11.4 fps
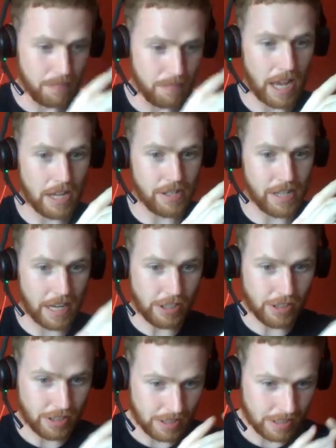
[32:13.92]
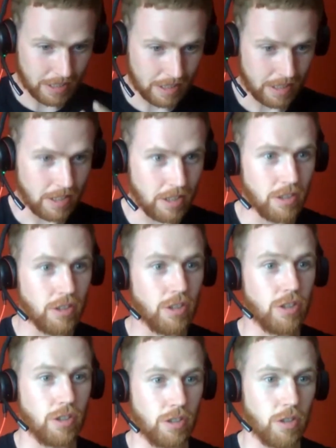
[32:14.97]
education,
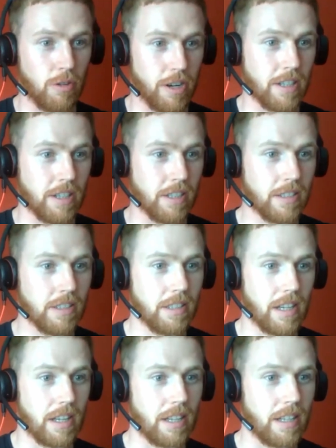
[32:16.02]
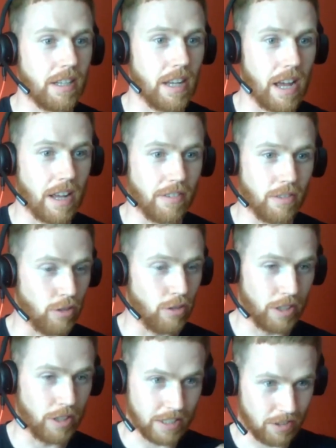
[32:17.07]
career. hmm
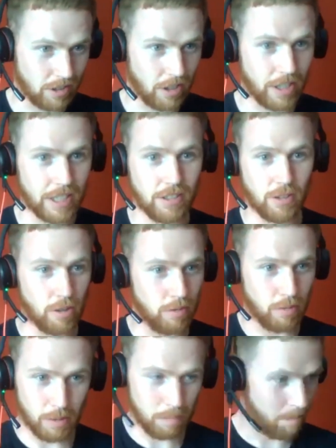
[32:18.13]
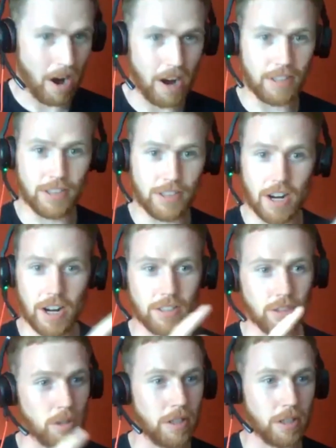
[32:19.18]
none of this side stuff with bar charts
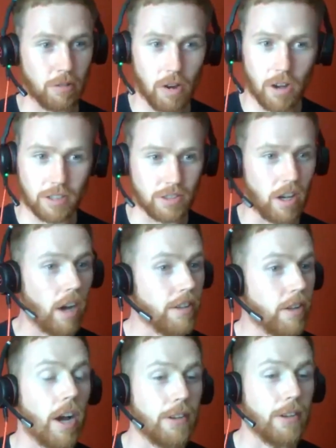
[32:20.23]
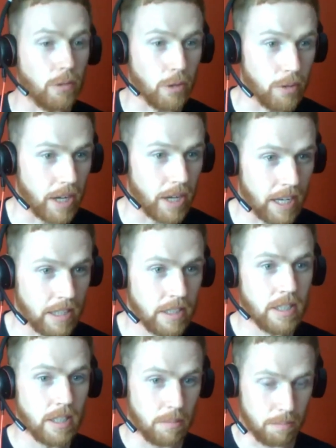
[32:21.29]
coming across. I don't I don't do that.
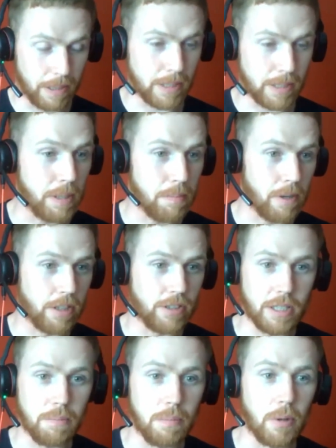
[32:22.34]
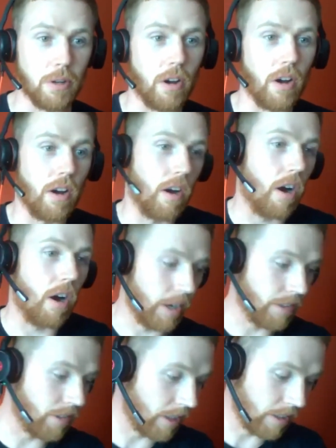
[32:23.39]
That's me personally, but I I
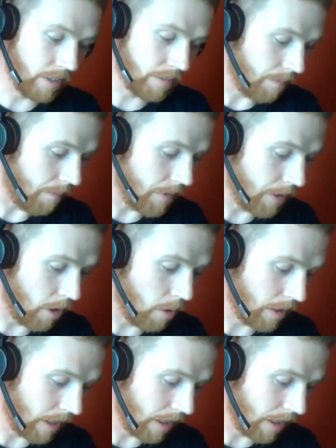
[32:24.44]
think you know